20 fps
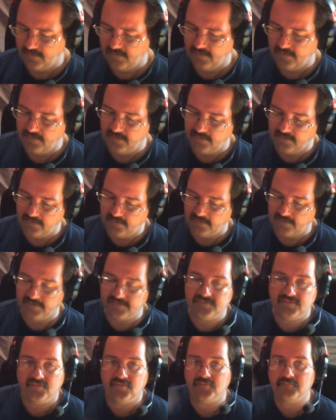
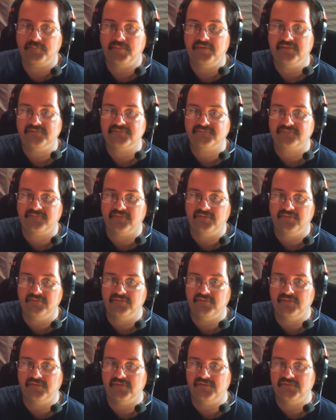Idyllic
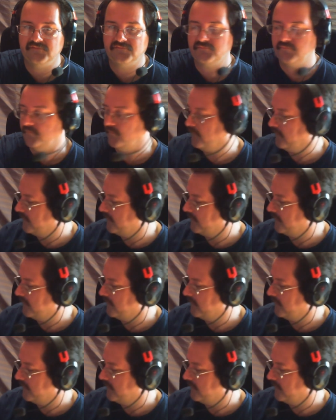Beachfront is the